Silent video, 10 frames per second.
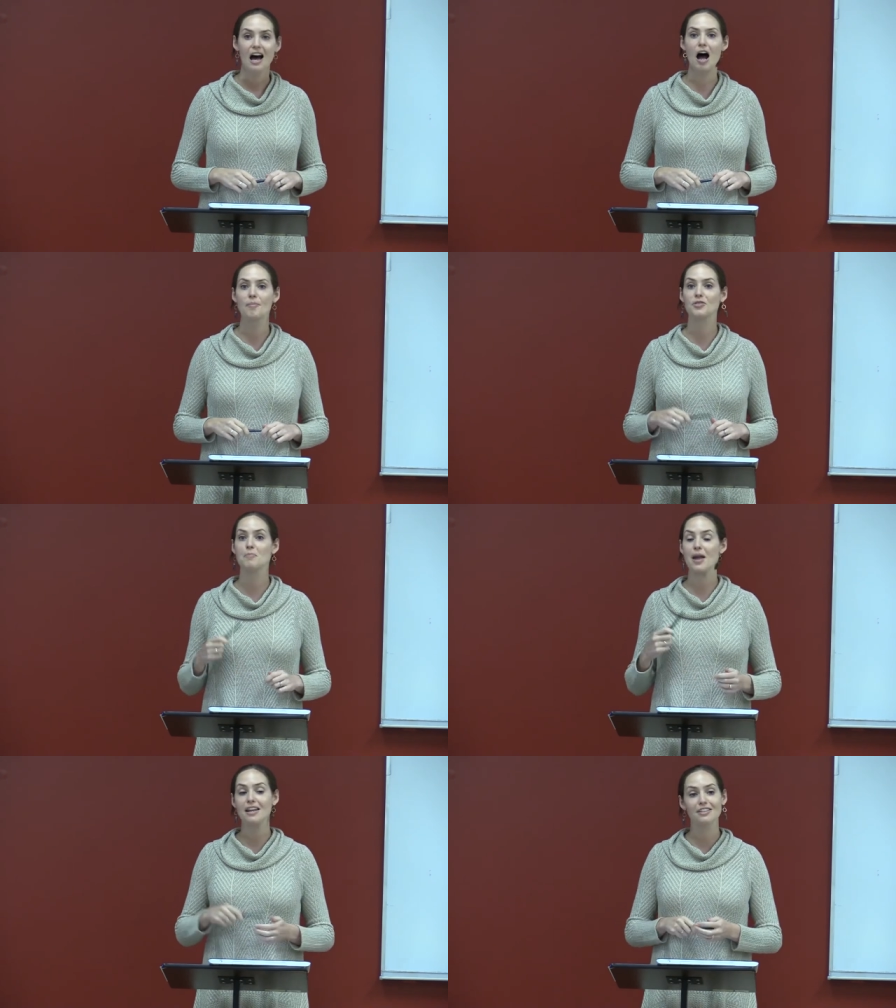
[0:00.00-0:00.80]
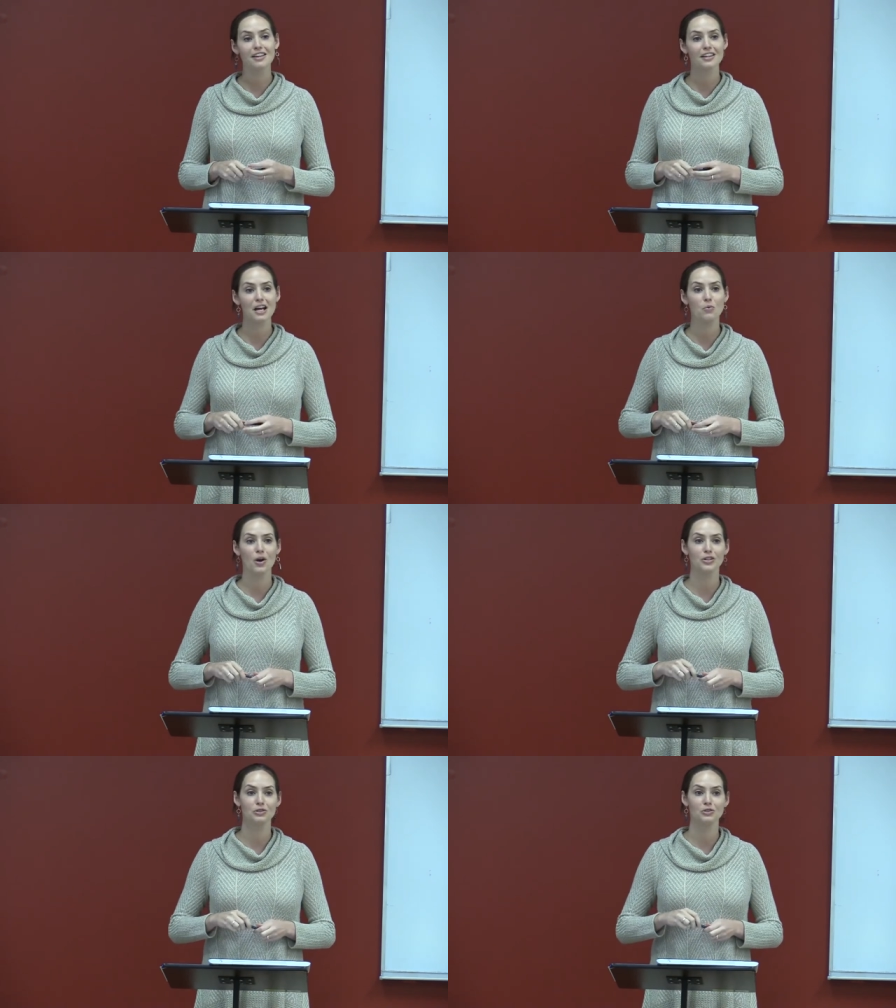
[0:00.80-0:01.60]
Um, the main thing that I
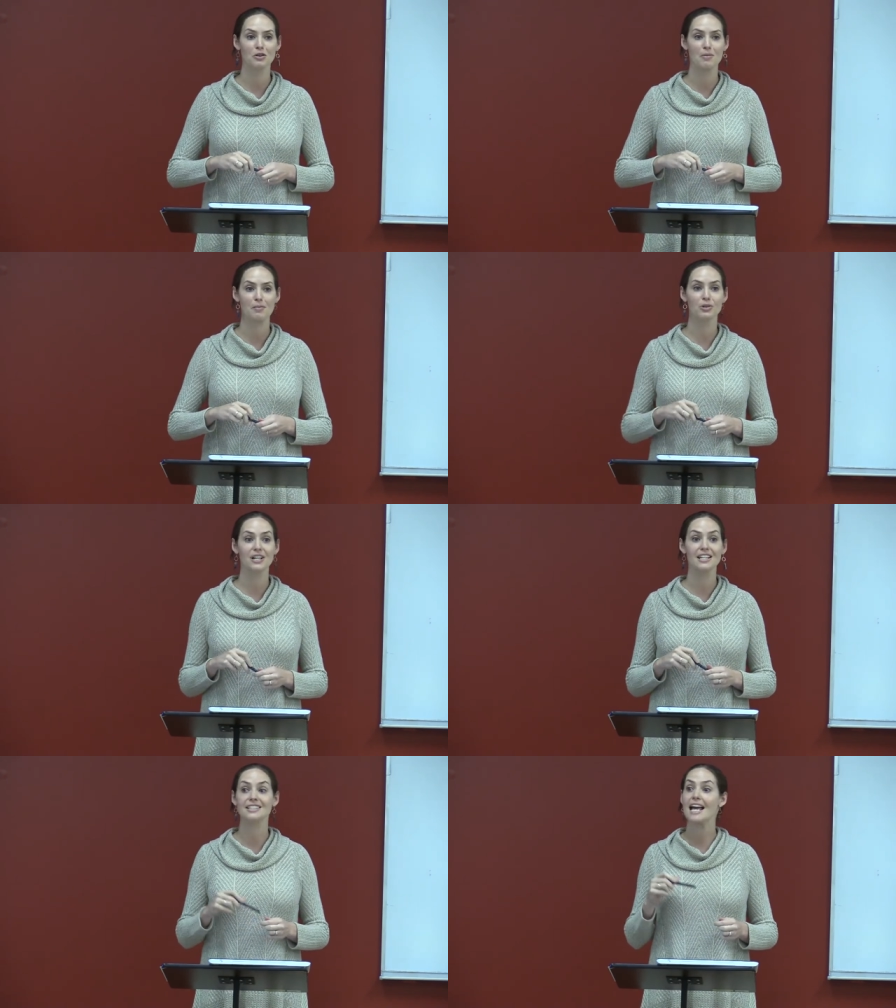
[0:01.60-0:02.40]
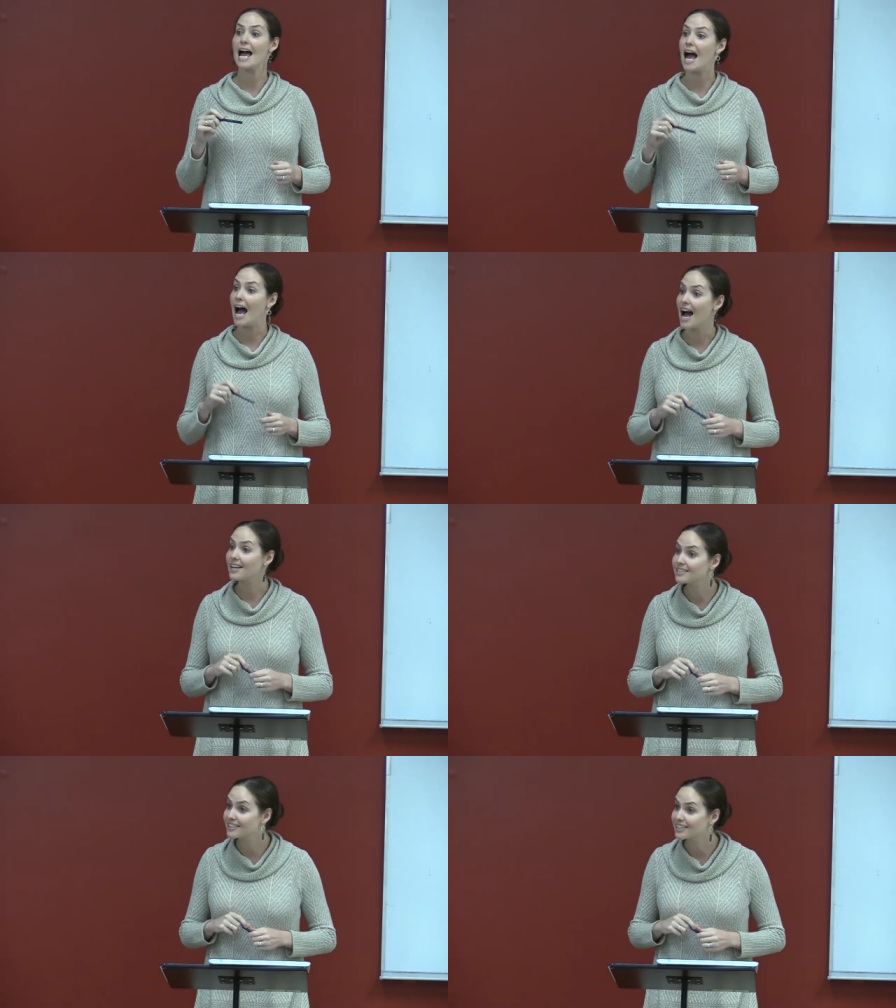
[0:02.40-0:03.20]
want you to remember is
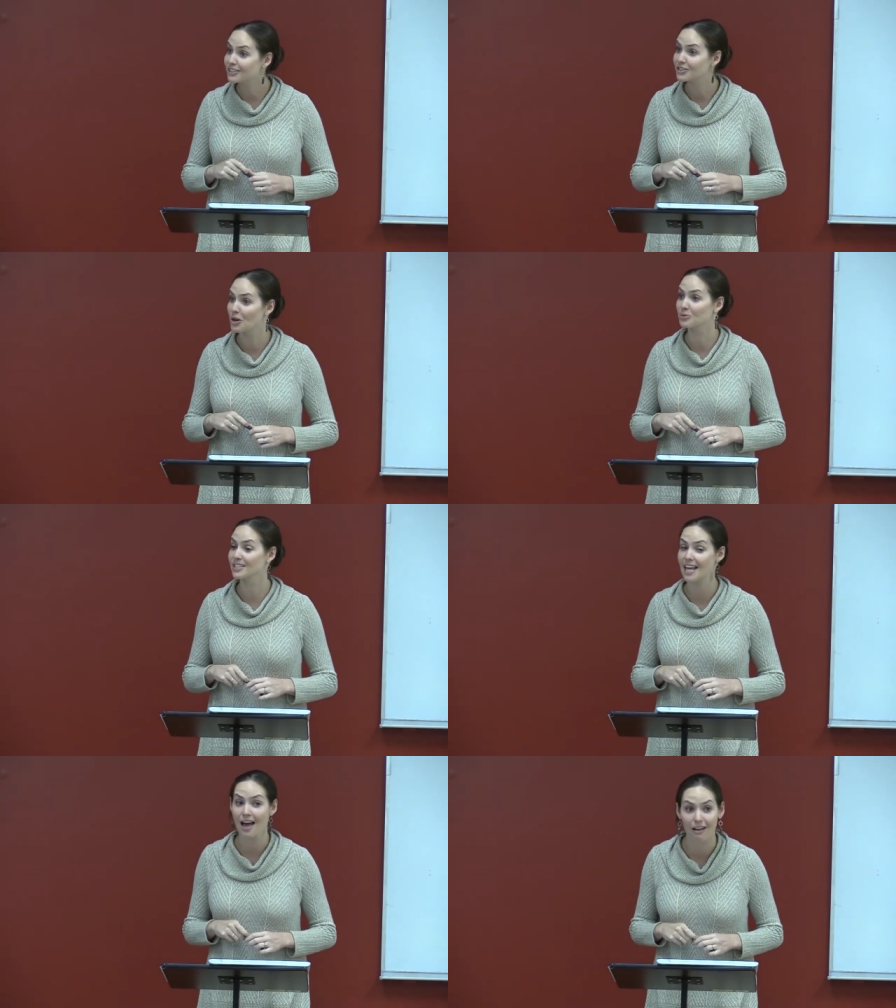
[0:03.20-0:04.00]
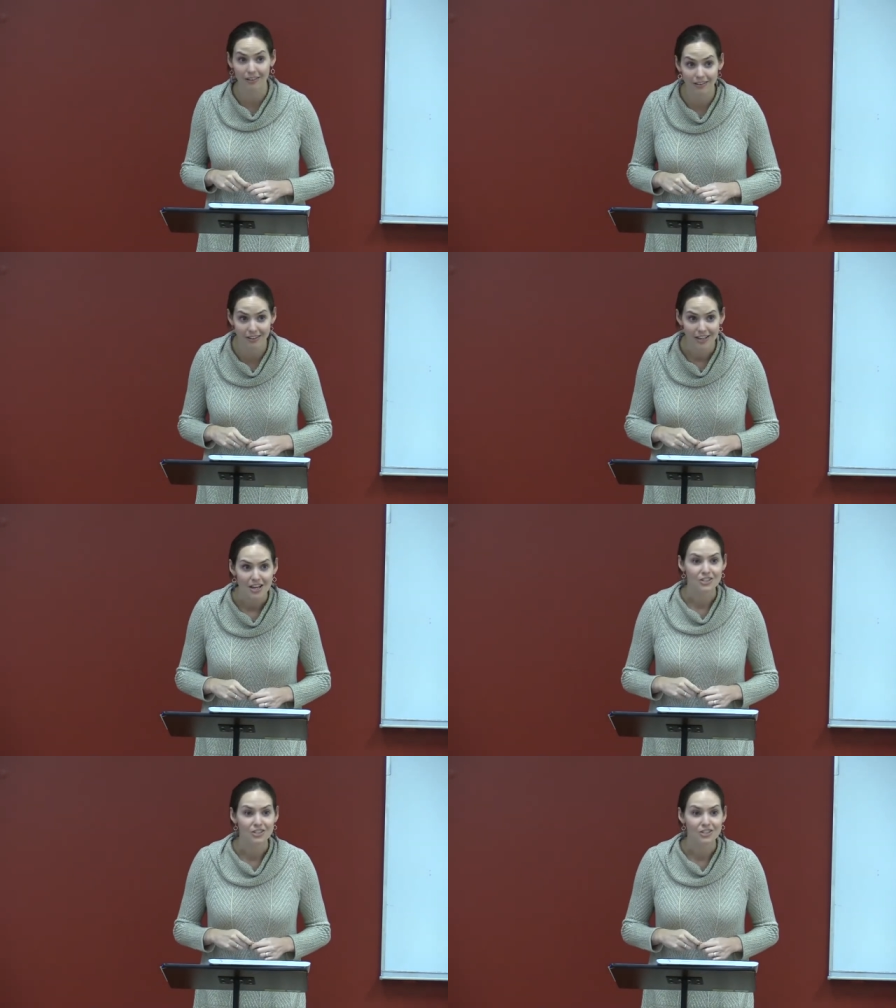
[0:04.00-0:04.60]
ask, don't tell.